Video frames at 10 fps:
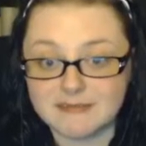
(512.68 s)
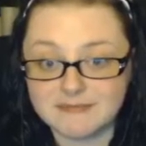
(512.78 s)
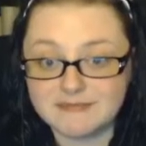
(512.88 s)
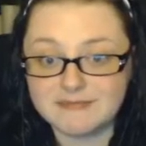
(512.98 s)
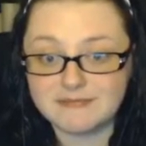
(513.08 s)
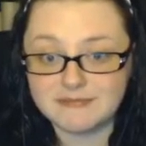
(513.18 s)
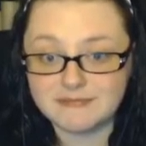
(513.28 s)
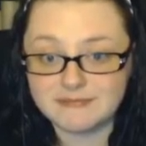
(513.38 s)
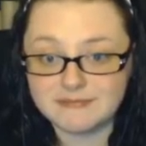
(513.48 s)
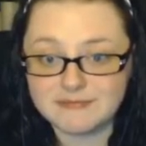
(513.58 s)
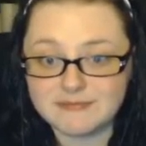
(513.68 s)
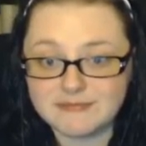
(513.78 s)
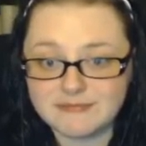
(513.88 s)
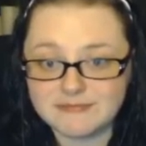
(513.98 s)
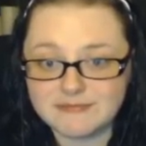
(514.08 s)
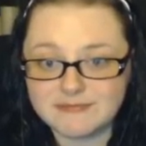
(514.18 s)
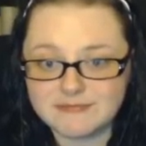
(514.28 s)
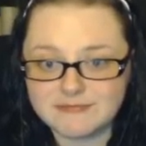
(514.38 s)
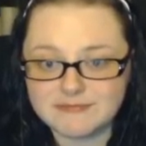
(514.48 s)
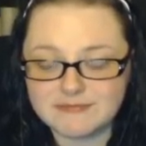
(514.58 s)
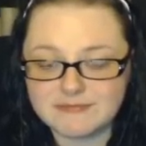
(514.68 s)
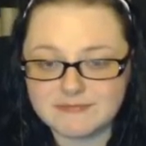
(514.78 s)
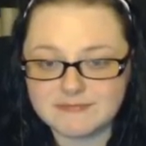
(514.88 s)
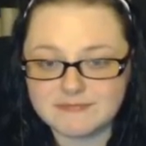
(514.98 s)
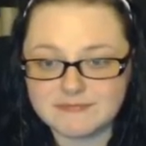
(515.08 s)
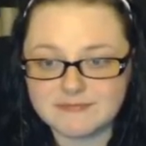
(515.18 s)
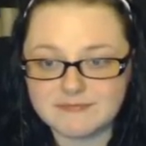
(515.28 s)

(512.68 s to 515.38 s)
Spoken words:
(silent)